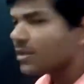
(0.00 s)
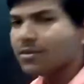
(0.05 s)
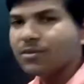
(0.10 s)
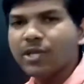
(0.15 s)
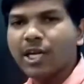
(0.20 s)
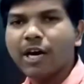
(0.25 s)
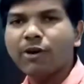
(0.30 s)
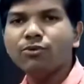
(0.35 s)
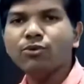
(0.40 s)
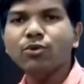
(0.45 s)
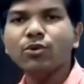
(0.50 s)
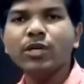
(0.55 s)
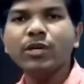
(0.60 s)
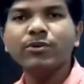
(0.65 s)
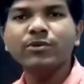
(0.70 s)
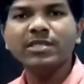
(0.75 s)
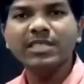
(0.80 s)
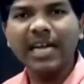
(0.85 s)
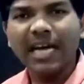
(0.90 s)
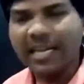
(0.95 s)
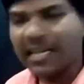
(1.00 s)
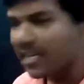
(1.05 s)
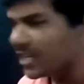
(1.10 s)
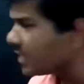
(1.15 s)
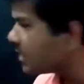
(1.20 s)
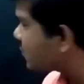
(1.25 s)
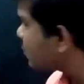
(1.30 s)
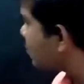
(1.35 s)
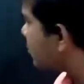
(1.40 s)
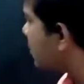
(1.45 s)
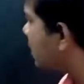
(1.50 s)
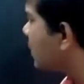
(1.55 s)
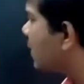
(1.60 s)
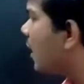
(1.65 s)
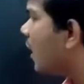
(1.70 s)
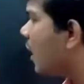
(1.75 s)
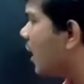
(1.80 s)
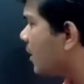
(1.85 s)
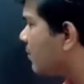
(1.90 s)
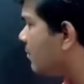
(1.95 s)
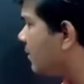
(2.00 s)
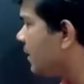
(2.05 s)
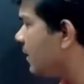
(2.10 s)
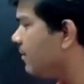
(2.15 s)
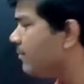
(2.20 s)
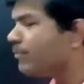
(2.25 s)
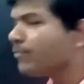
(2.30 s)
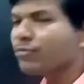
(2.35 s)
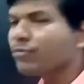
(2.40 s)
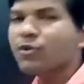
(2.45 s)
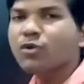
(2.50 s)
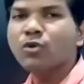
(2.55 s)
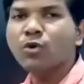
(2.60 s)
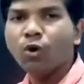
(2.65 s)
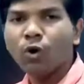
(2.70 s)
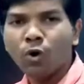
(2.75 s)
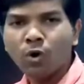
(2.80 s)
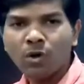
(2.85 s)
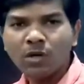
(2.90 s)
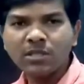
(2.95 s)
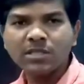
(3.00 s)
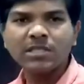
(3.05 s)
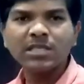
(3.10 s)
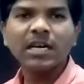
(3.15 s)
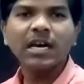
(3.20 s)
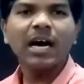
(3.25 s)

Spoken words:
they have to give salaries to the army, courts,